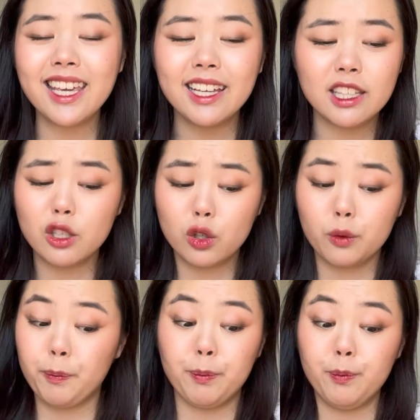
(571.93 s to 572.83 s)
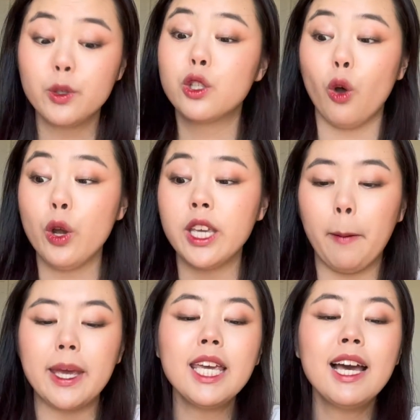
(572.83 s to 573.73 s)
It's so
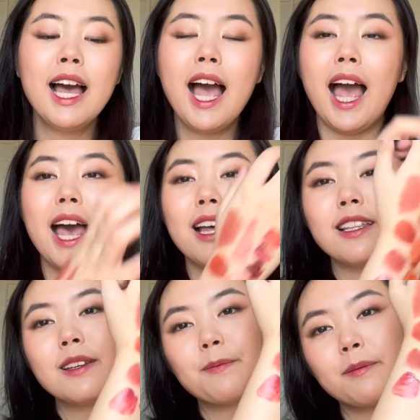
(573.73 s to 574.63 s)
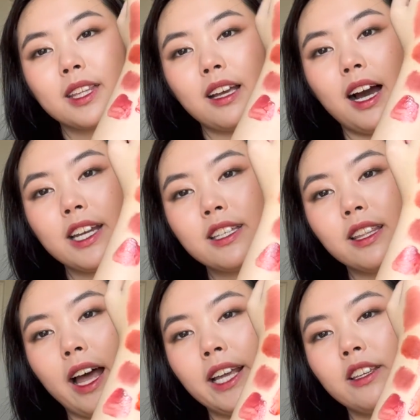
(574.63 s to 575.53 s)
yummy, and I just
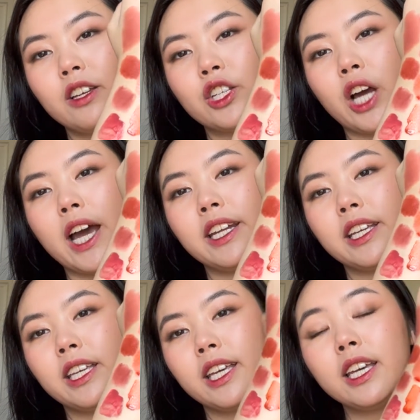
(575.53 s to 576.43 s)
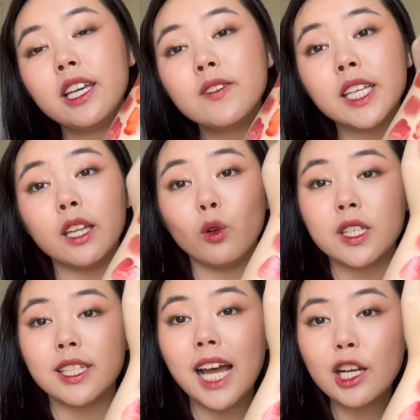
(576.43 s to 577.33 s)
like the shine it gives. It looks
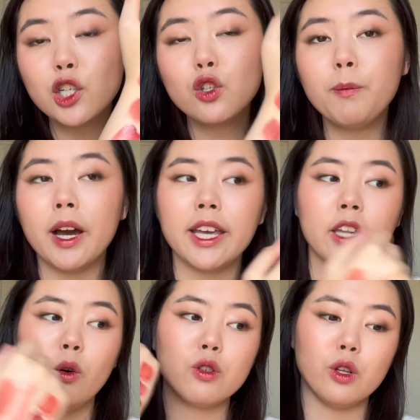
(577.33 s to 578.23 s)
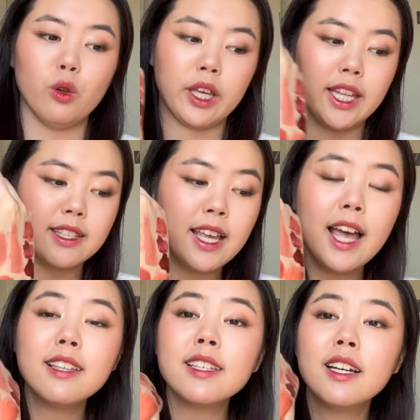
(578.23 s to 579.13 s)
natural, but it can also look
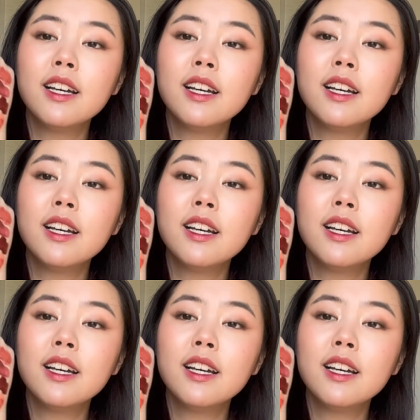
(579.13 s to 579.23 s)
intense.